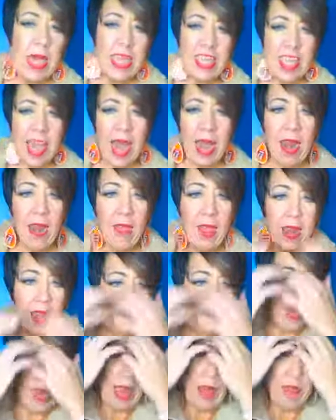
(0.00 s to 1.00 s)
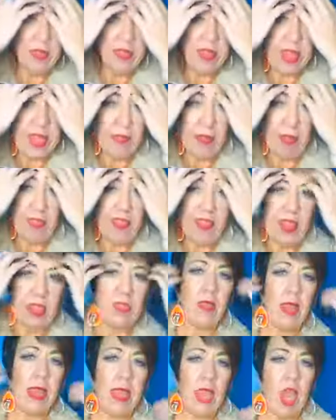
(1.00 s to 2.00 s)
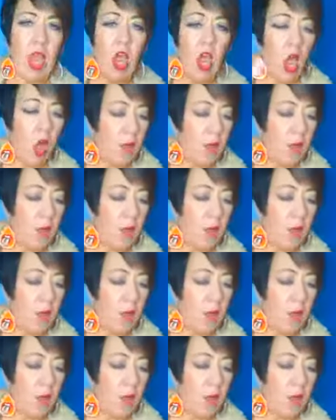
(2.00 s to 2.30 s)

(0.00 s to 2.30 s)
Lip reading: It's kind of like today I was thinking about this, like,